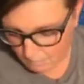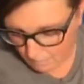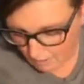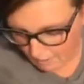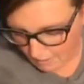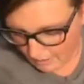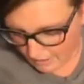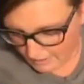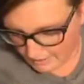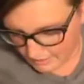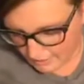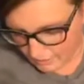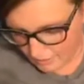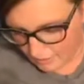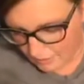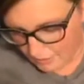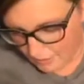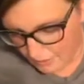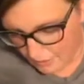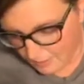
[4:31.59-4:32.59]
Okay, so the
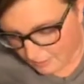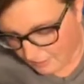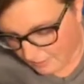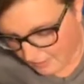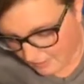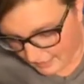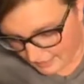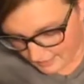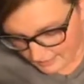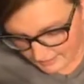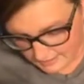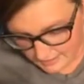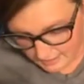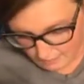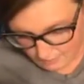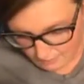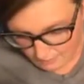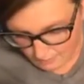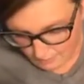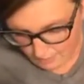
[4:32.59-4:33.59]
third place that
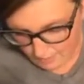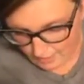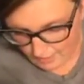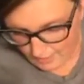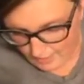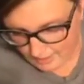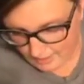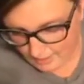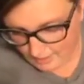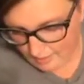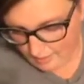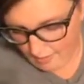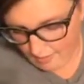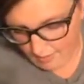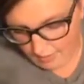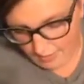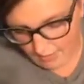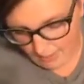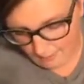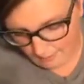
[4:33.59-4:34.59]
we went
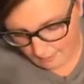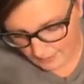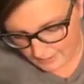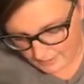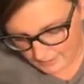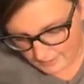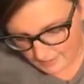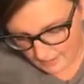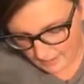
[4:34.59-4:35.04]
that was